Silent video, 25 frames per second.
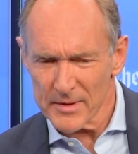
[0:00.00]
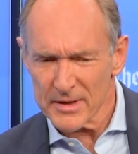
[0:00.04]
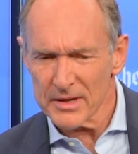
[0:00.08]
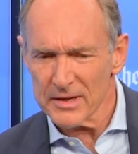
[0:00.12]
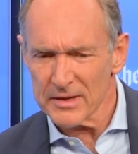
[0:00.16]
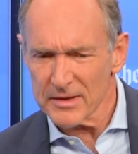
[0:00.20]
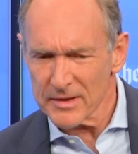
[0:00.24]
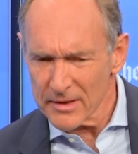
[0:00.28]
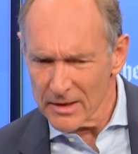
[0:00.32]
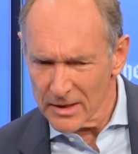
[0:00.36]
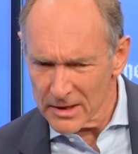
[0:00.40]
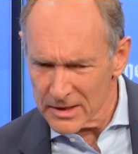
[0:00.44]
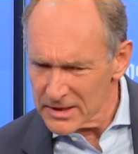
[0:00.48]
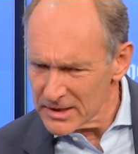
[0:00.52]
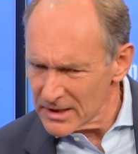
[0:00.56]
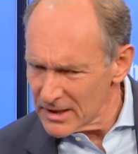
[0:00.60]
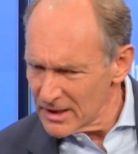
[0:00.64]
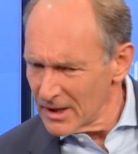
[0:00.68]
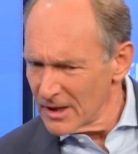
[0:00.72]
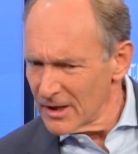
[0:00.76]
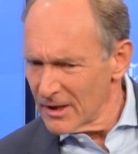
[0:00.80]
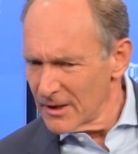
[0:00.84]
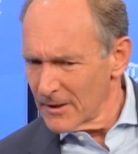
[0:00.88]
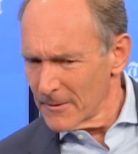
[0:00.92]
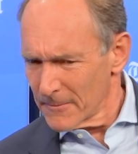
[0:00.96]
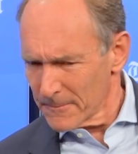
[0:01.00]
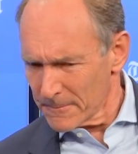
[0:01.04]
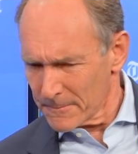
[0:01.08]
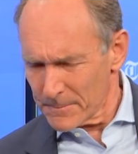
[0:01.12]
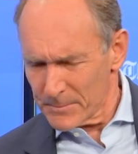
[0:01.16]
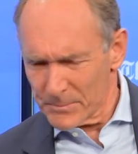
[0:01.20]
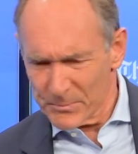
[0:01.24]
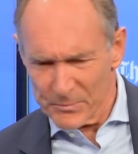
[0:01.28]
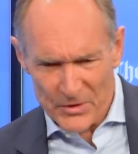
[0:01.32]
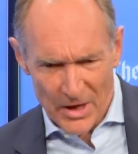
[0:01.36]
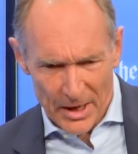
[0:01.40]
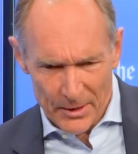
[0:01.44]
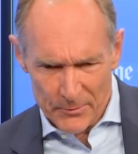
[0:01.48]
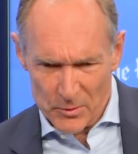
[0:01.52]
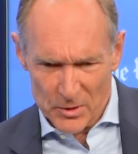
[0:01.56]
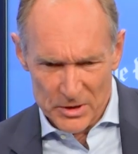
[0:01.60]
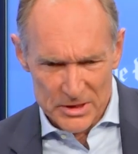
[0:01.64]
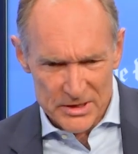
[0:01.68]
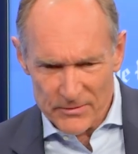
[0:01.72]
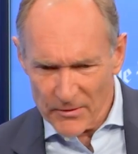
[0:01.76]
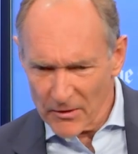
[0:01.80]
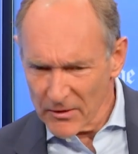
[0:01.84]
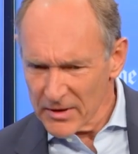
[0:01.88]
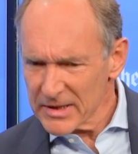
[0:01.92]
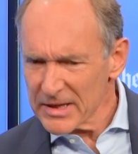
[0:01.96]
And I worked
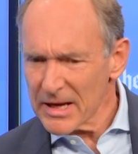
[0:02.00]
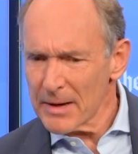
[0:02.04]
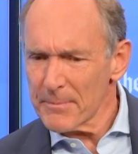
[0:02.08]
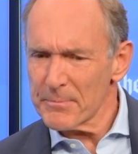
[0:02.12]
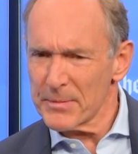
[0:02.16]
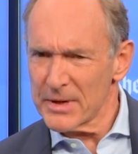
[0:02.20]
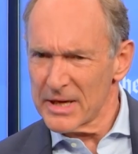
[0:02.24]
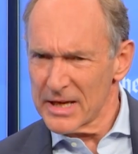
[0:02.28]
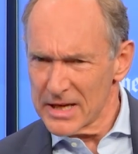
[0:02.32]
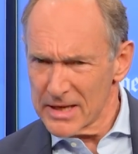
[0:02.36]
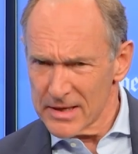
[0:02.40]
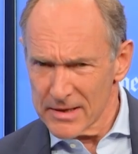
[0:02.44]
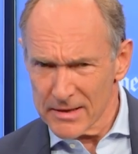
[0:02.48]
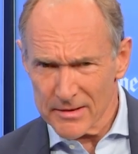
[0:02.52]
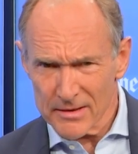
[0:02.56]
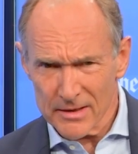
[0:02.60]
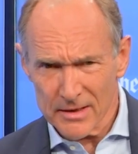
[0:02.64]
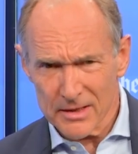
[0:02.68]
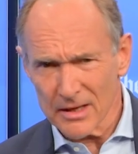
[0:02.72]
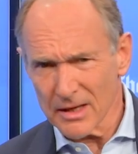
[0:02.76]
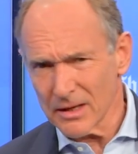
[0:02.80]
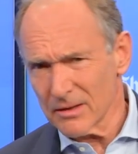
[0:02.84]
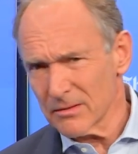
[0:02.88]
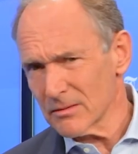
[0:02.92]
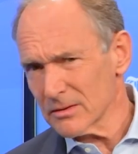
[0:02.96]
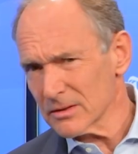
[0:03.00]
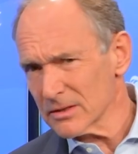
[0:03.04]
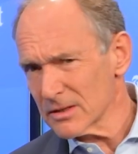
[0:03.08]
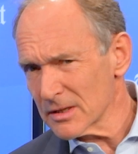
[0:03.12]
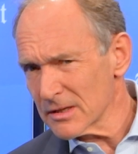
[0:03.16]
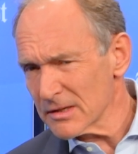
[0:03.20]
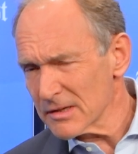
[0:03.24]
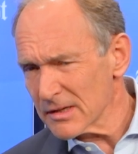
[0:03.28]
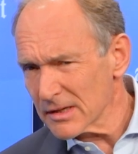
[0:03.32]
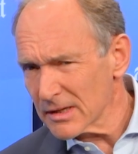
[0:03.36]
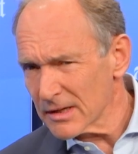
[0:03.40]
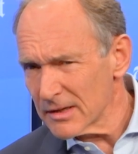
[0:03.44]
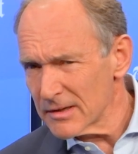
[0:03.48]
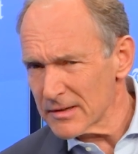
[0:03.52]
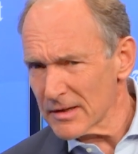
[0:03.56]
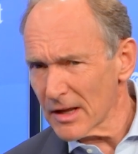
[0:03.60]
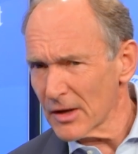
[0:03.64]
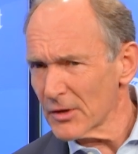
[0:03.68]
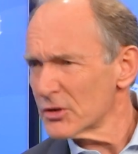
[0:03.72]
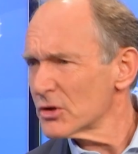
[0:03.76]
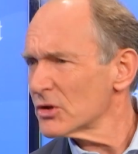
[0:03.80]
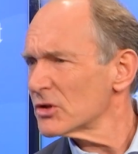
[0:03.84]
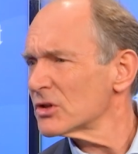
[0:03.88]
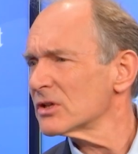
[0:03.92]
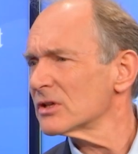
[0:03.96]
at various companies, and I worked as a
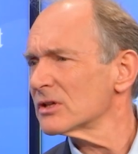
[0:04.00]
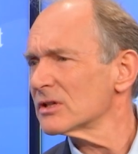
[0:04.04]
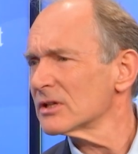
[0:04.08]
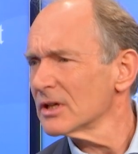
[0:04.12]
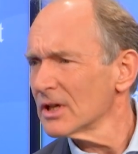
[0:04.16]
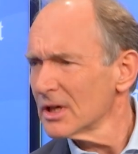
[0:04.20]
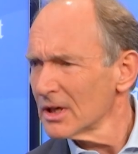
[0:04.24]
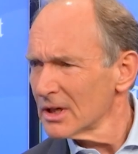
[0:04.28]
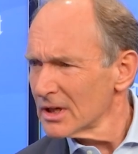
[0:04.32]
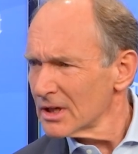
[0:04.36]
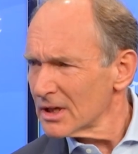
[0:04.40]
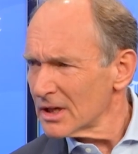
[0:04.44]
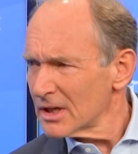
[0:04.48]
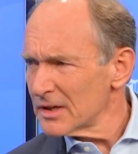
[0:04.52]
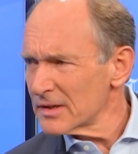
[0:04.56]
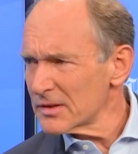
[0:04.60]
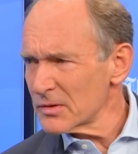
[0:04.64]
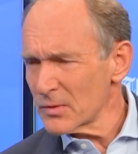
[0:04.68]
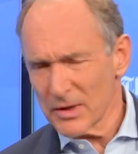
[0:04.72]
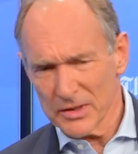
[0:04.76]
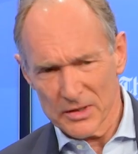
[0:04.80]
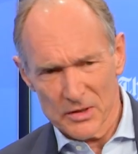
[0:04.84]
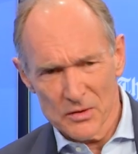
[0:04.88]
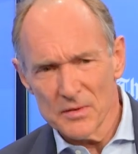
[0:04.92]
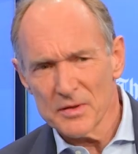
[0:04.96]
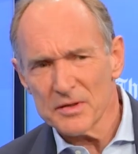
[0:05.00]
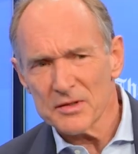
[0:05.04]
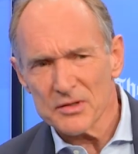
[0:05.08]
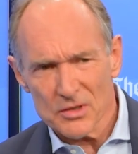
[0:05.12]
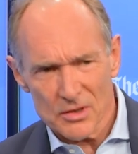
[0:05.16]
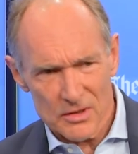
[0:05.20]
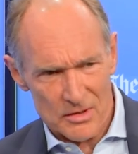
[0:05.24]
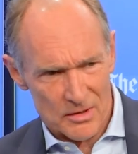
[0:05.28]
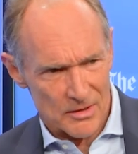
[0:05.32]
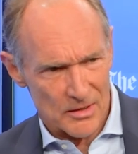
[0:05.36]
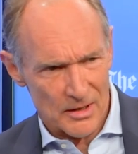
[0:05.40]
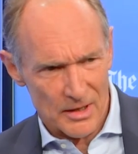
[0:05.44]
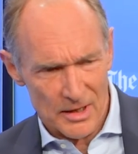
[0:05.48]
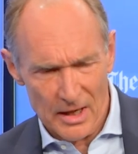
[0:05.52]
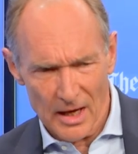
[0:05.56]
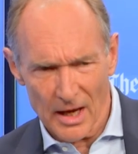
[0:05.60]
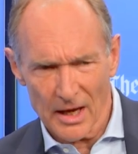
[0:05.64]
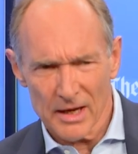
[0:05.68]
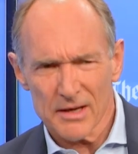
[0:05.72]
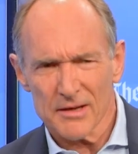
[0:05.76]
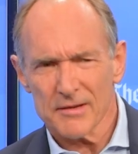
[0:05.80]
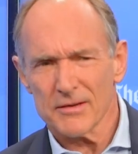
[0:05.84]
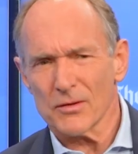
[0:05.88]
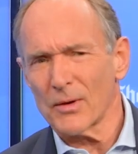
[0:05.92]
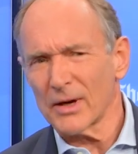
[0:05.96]
consultant, and so I'd used to,
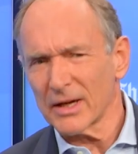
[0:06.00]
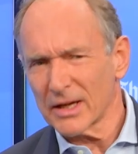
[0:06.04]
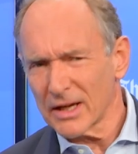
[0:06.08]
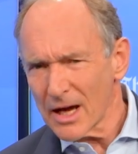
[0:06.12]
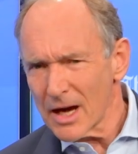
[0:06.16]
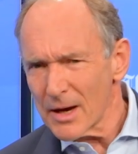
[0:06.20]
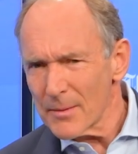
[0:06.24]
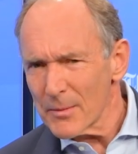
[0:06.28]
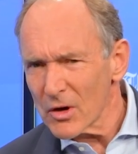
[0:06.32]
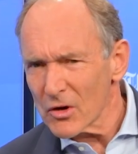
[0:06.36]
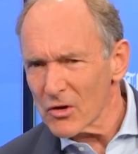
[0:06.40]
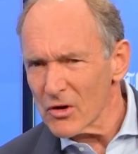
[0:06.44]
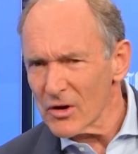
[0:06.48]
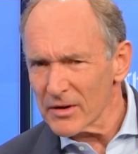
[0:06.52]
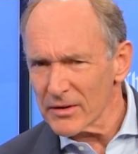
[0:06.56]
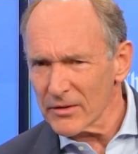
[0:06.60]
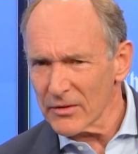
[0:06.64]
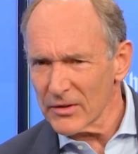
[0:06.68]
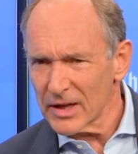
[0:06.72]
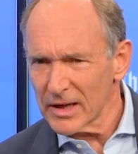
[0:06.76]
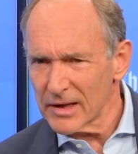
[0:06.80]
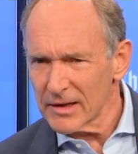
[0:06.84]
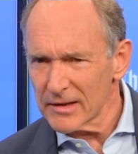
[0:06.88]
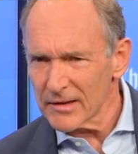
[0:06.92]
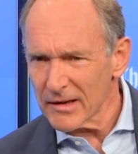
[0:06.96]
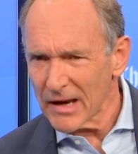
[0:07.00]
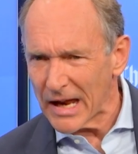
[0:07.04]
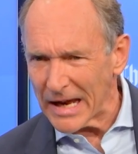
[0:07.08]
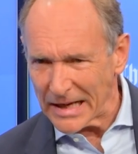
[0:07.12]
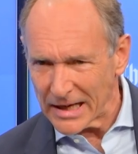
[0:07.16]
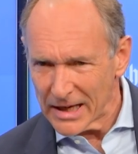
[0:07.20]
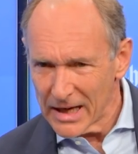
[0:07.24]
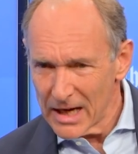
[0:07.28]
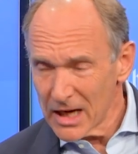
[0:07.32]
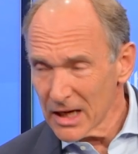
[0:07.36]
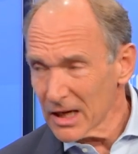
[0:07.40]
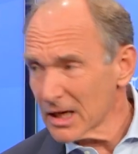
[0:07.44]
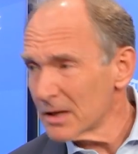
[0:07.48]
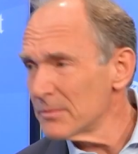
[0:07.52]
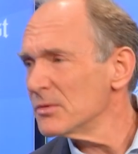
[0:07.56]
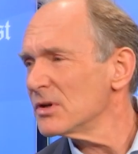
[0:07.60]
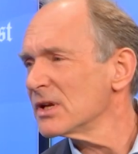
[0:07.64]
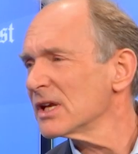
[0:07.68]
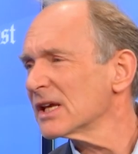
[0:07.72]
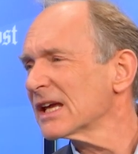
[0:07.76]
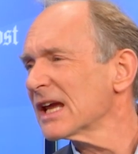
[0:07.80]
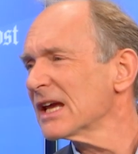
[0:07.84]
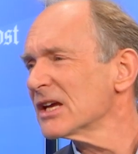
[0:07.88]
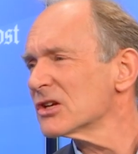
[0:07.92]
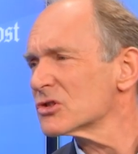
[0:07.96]
and so I'd come across things like
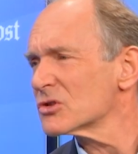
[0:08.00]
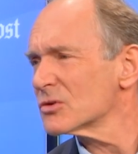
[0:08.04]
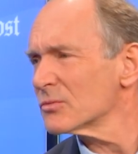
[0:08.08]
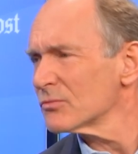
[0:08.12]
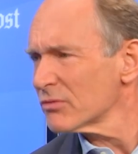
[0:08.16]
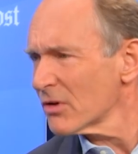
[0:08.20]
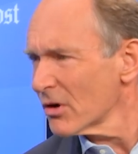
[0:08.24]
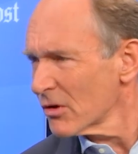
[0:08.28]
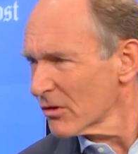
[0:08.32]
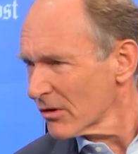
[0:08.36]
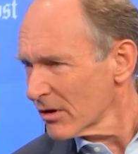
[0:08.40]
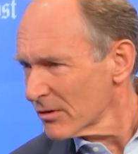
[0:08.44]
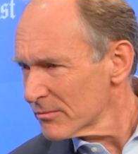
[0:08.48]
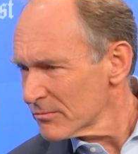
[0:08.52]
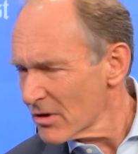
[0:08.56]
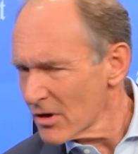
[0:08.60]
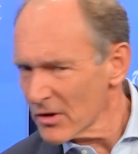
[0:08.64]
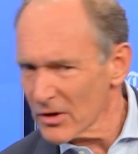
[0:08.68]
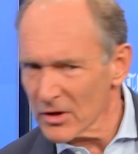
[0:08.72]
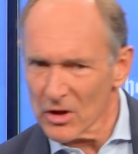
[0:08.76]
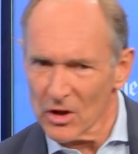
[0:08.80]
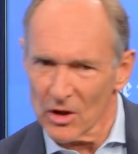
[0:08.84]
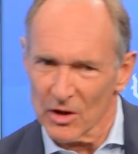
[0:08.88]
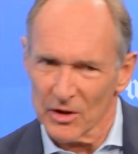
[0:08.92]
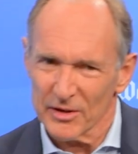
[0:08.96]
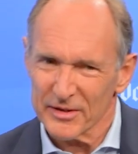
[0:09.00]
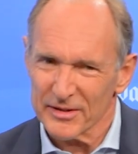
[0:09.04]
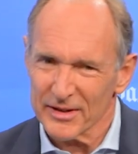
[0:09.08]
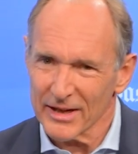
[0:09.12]
communication protocols.